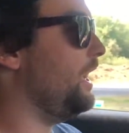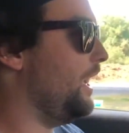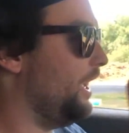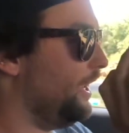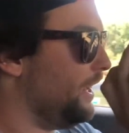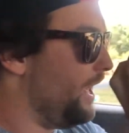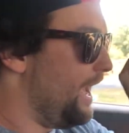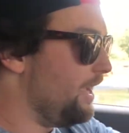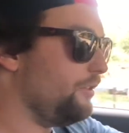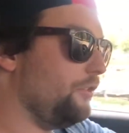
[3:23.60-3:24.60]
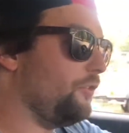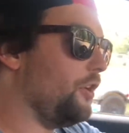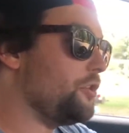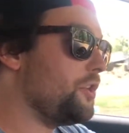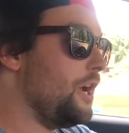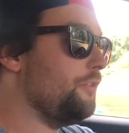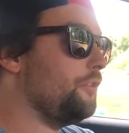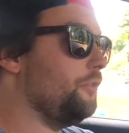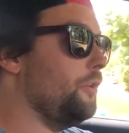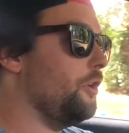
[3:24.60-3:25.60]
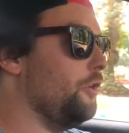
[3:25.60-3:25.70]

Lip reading: And as it starts driving through and